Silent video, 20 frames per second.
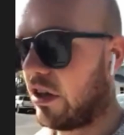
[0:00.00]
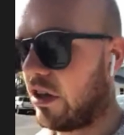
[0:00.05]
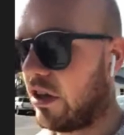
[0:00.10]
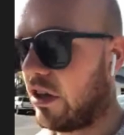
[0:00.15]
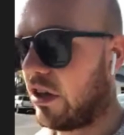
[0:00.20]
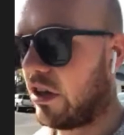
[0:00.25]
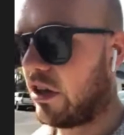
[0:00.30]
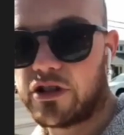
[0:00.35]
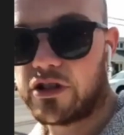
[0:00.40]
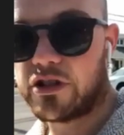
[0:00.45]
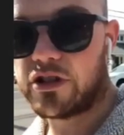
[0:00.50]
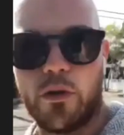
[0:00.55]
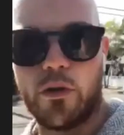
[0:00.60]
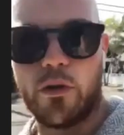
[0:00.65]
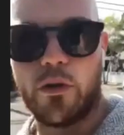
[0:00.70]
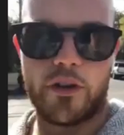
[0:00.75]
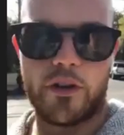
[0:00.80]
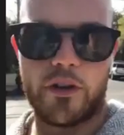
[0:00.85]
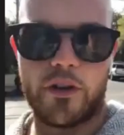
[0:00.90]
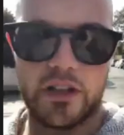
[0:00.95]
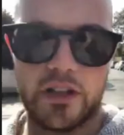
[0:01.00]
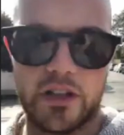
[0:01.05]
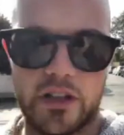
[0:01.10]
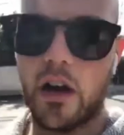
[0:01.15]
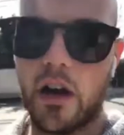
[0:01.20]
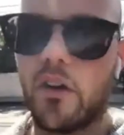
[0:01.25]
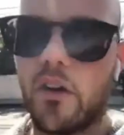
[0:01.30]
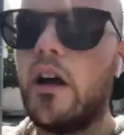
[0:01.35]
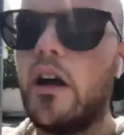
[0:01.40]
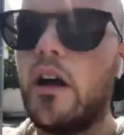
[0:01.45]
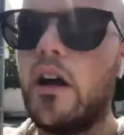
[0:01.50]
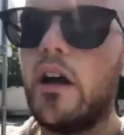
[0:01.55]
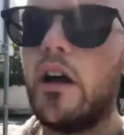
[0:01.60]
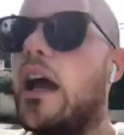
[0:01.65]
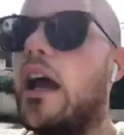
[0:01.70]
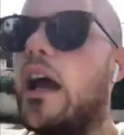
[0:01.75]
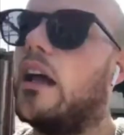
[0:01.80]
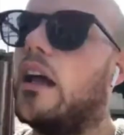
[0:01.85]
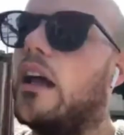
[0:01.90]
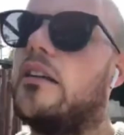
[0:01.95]
just a cool person to know.
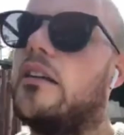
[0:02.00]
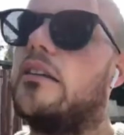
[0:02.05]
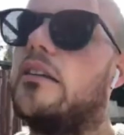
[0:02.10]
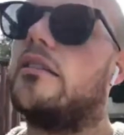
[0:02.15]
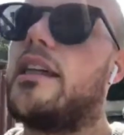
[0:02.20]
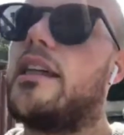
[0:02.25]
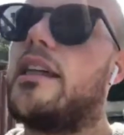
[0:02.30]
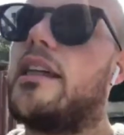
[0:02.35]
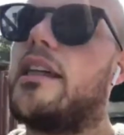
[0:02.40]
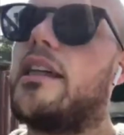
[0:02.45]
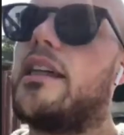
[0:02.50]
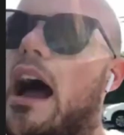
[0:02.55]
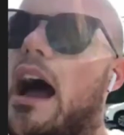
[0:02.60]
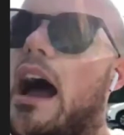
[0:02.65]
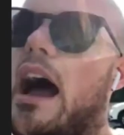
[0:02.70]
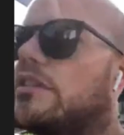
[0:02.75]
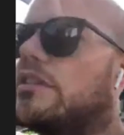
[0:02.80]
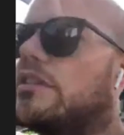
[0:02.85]
And that was